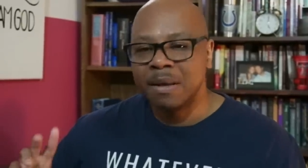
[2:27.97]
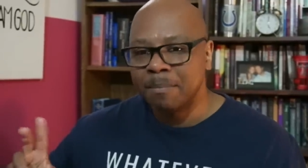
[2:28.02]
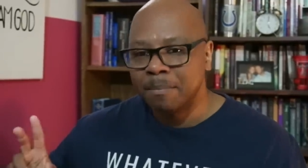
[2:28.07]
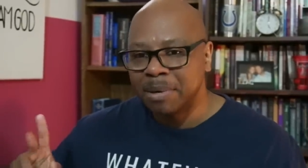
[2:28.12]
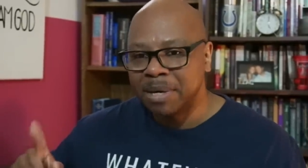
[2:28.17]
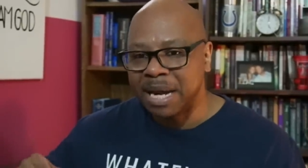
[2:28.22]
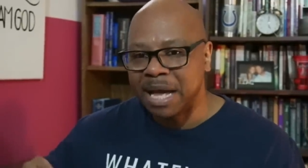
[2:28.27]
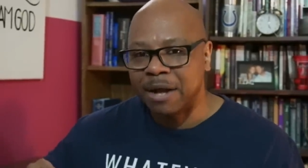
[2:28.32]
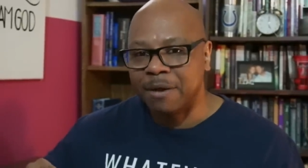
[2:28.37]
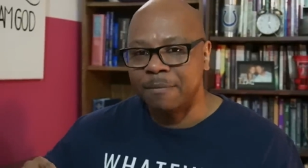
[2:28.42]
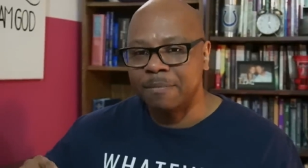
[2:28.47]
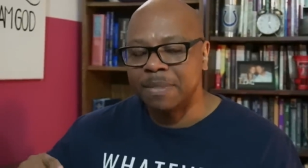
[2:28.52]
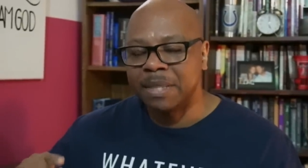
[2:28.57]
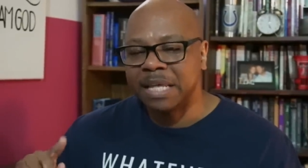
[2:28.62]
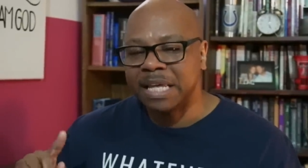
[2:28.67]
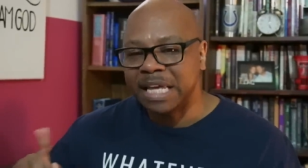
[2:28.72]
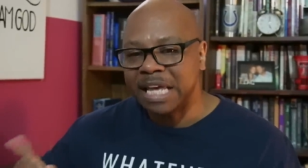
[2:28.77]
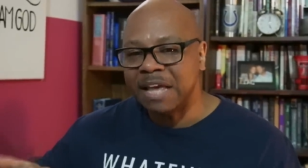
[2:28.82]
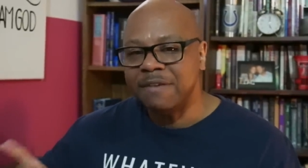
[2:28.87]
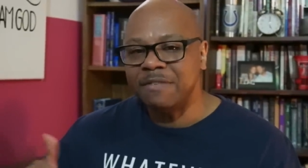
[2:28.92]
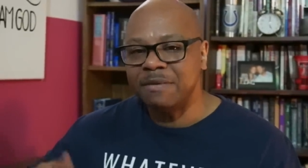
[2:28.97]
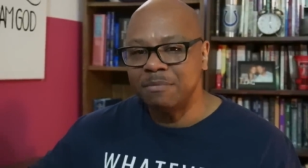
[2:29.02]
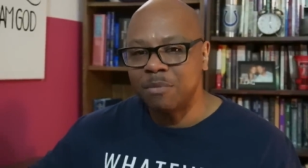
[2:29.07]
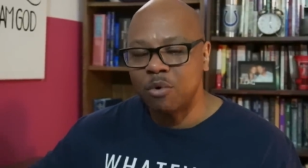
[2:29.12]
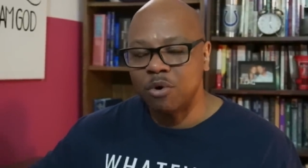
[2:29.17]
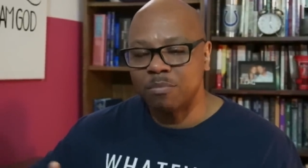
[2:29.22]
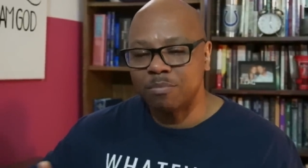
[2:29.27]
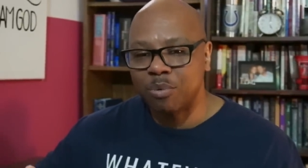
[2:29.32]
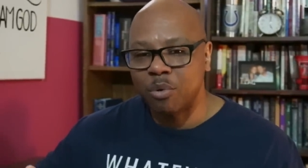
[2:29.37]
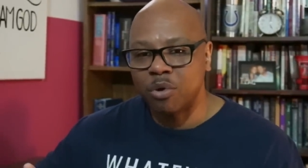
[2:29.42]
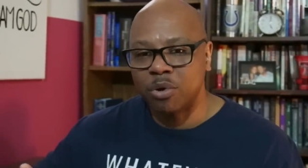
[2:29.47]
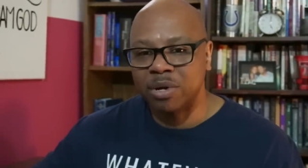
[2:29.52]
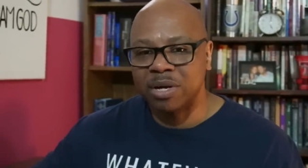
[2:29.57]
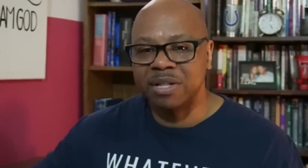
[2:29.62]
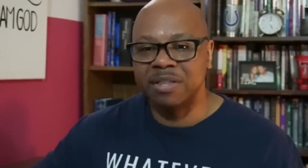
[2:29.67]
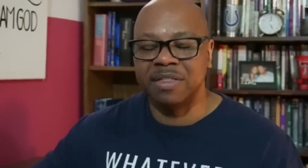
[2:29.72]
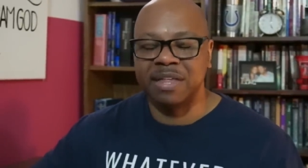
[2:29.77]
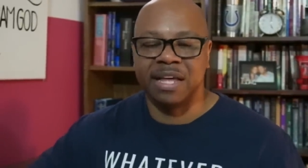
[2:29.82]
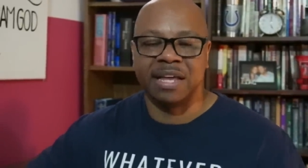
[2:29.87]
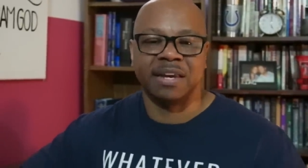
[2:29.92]
But now, even more
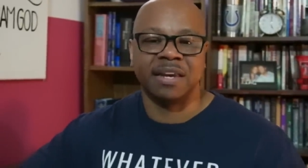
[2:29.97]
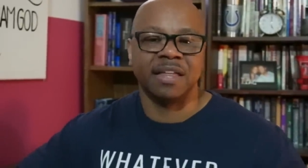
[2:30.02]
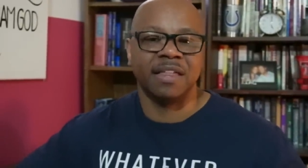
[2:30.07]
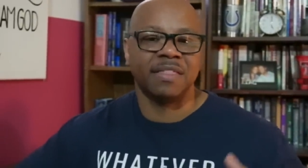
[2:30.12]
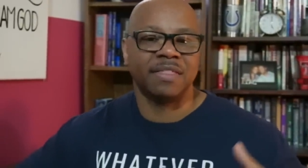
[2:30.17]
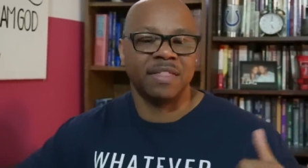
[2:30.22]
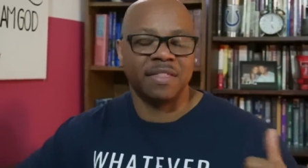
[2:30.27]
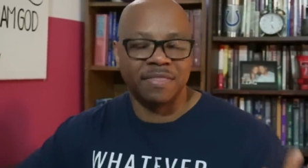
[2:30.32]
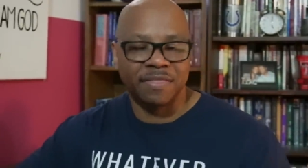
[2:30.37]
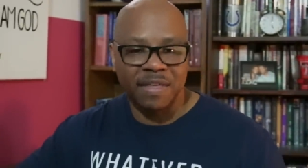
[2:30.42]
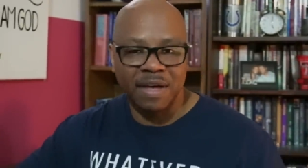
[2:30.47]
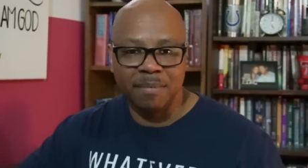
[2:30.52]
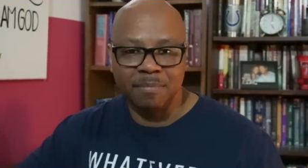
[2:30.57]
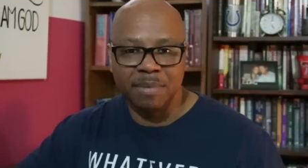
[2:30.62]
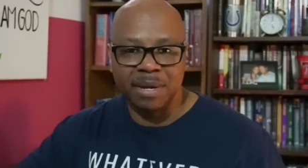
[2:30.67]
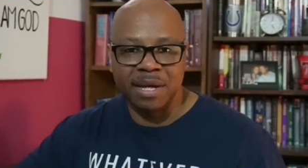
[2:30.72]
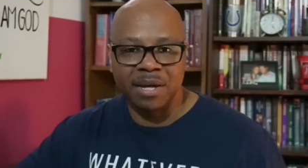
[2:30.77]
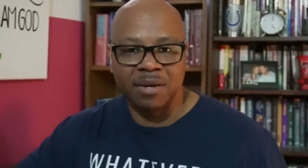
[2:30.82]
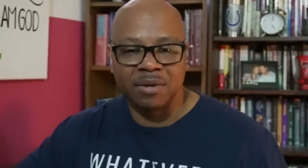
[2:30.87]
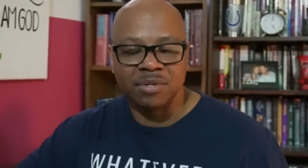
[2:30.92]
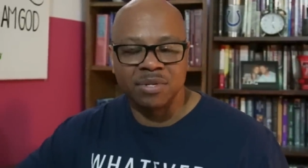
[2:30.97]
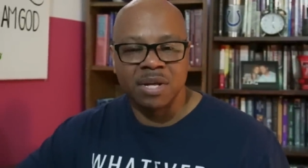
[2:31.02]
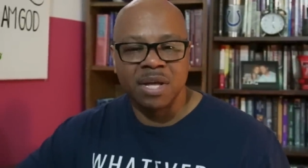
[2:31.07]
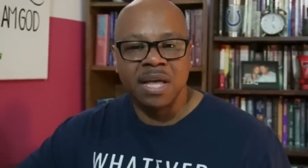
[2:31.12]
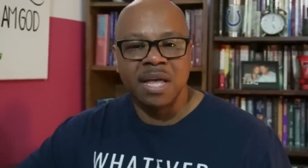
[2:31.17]
importantly than the thumbnails,